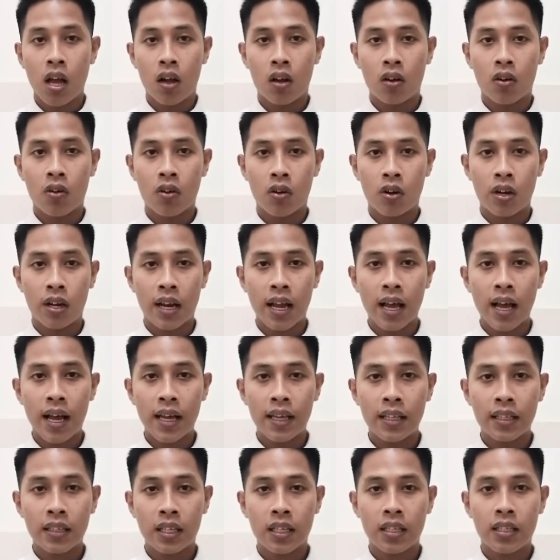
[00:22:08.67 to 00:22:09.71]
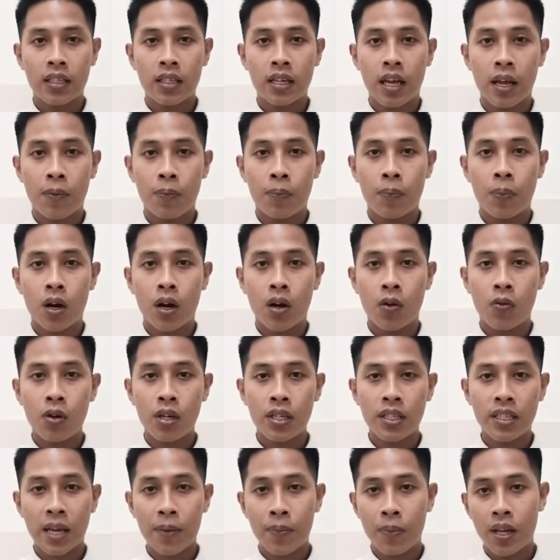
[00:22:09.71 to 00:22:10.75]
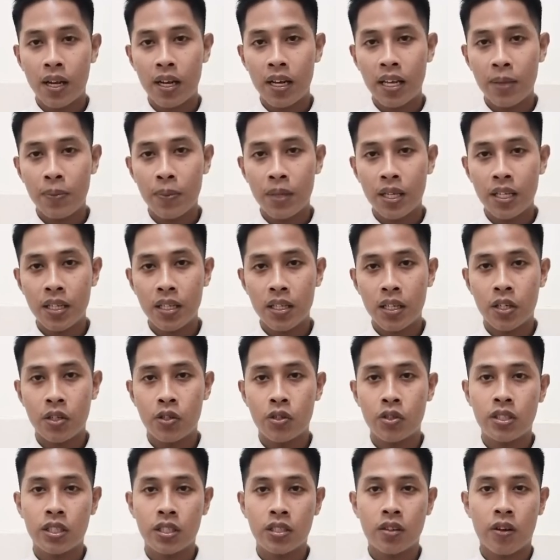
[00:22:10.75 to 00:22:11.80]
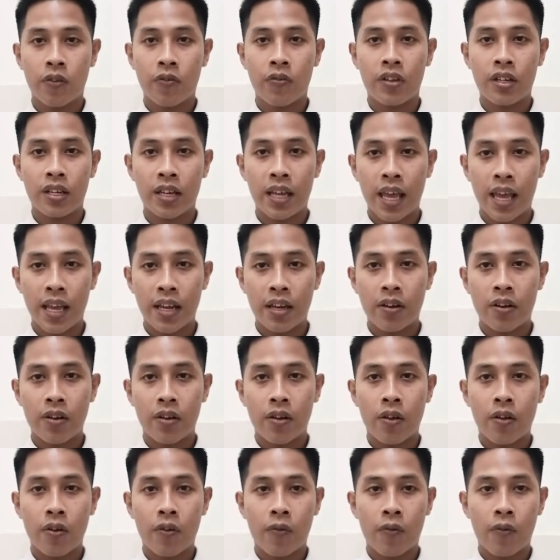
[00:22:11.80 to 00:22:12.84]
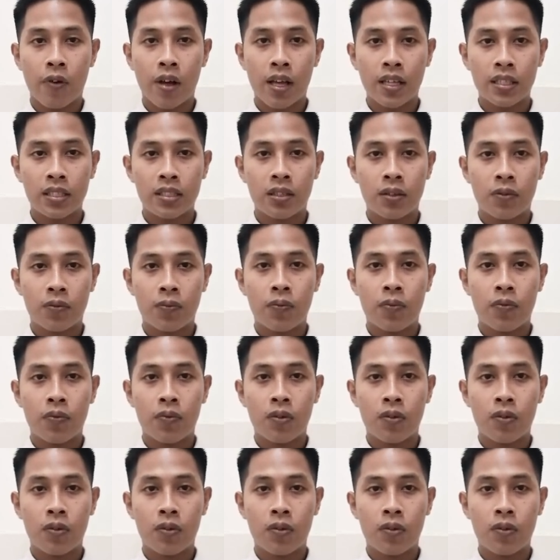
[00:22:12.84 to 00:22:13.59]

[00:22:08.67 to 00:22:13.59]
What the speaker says: Anchor line, tether and power cable limit the usage of the net, whilst the